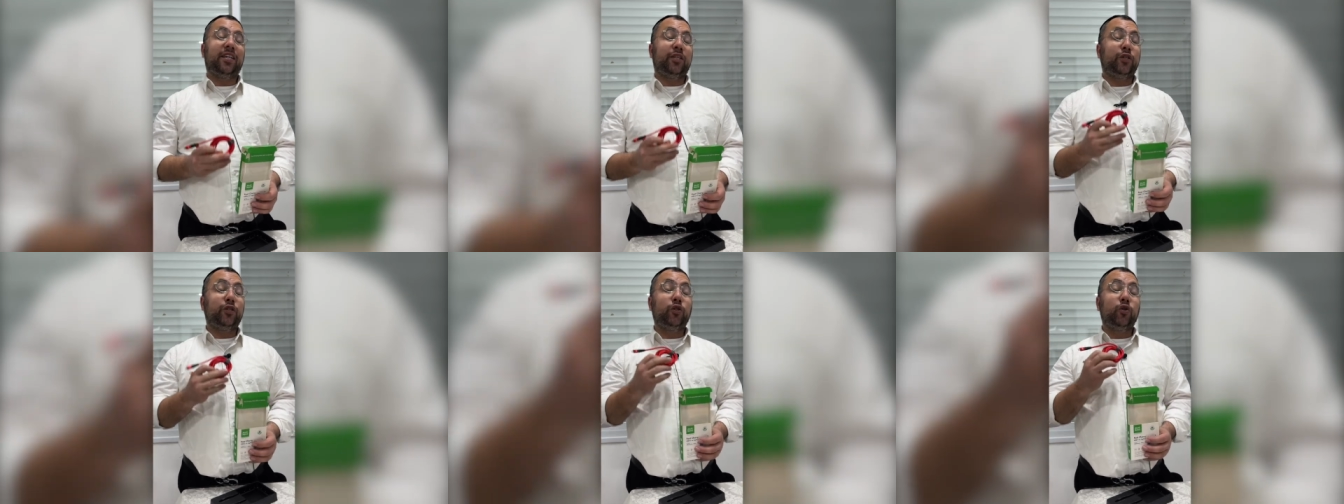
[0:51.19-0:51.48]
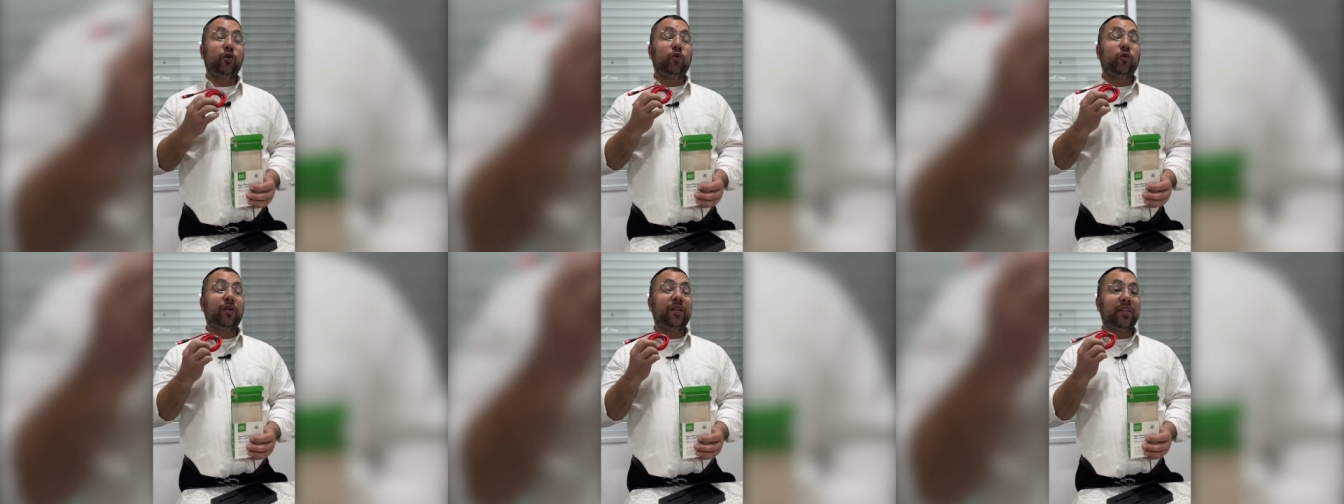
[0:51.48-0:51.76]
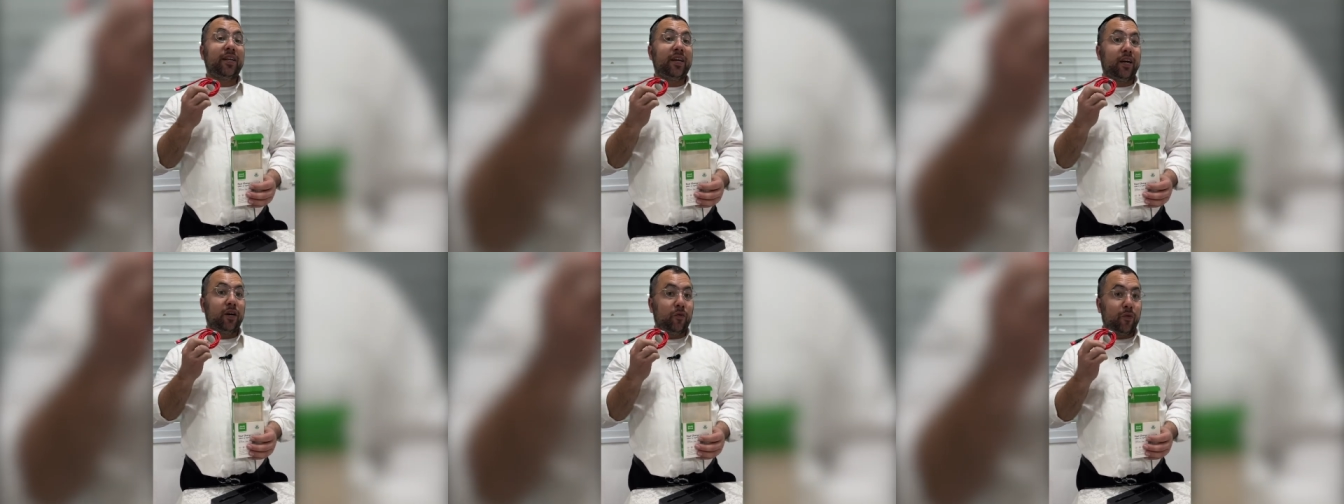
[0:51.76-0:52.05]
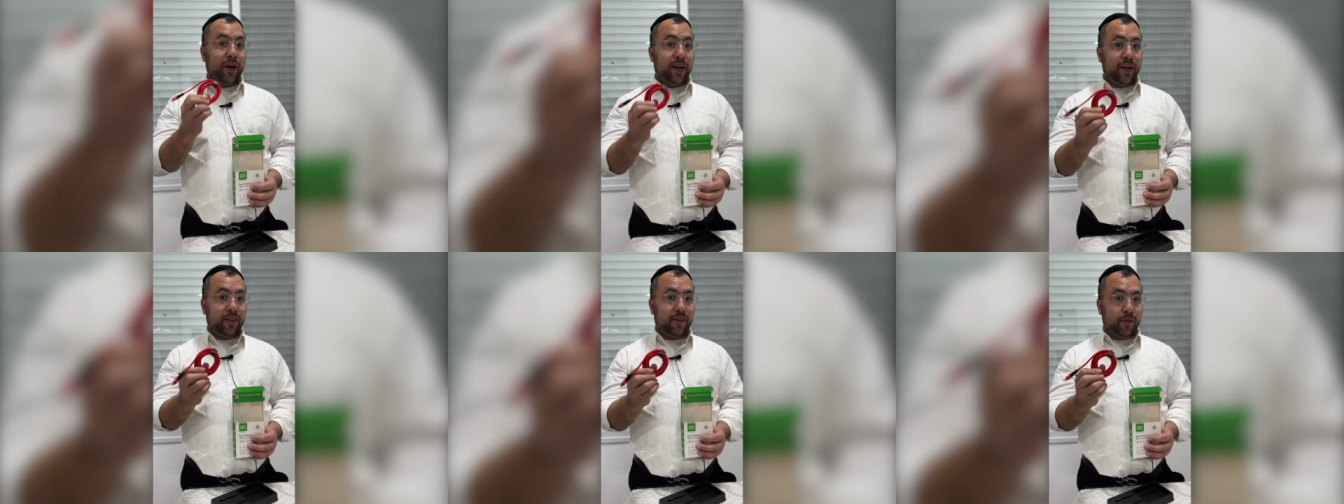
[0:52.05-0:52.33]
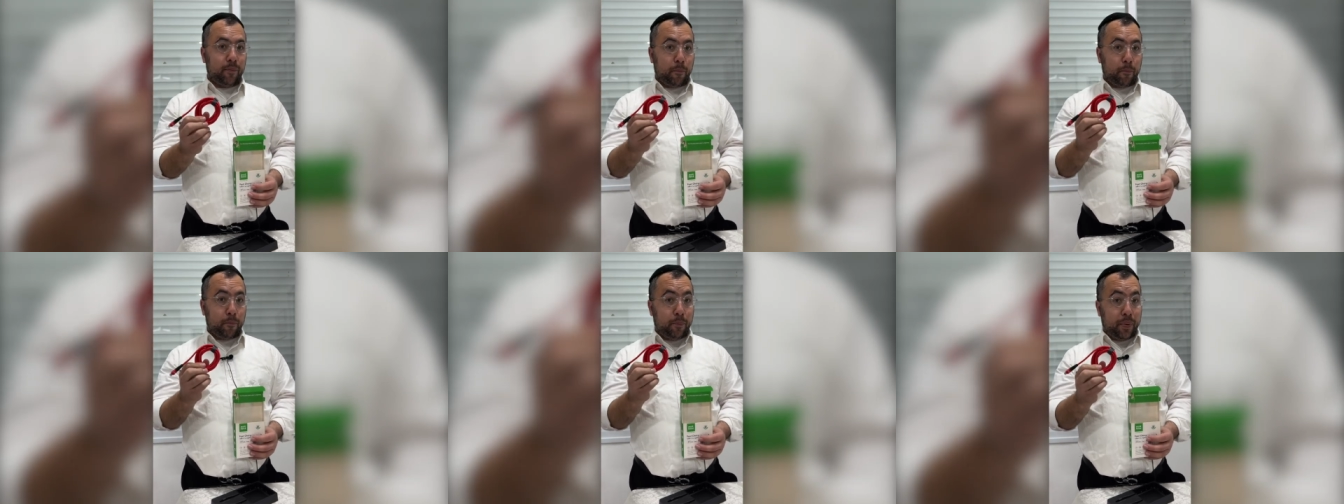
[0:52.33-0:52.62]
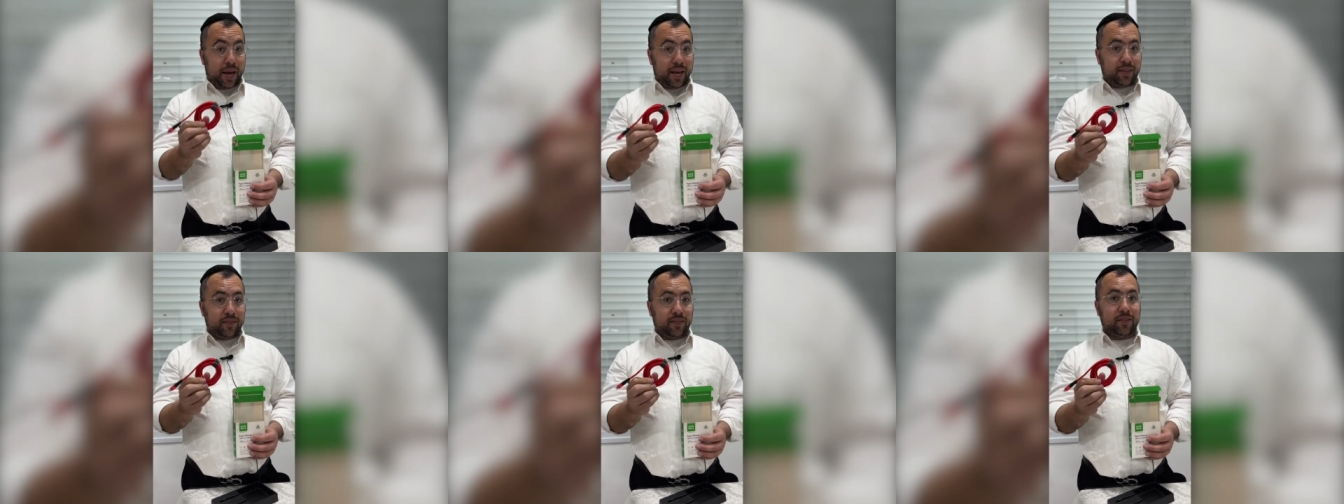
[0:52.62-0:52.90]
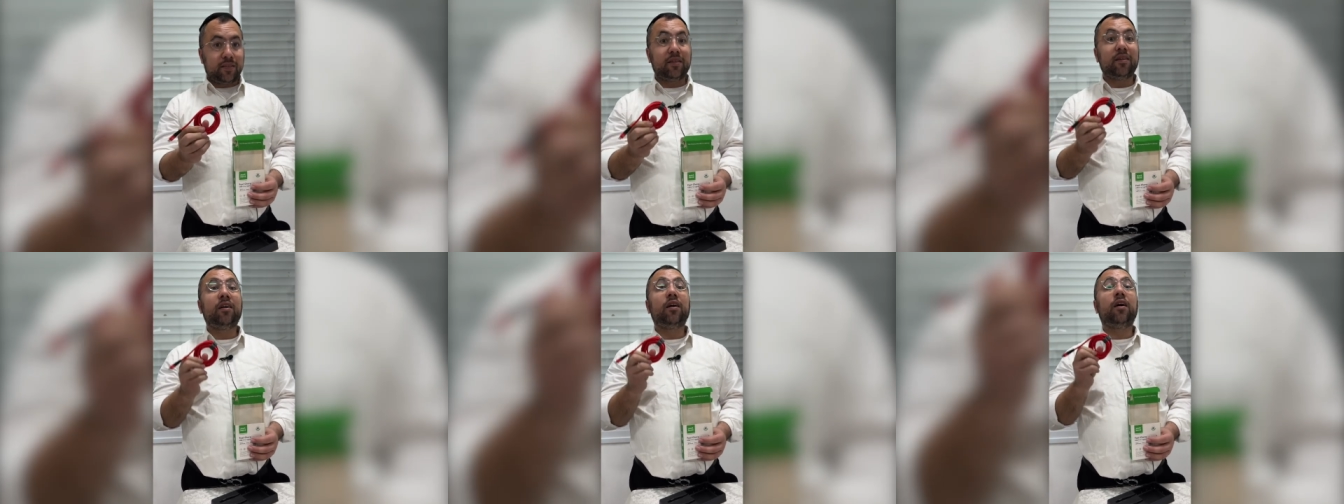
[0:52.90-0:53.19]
see you in the great best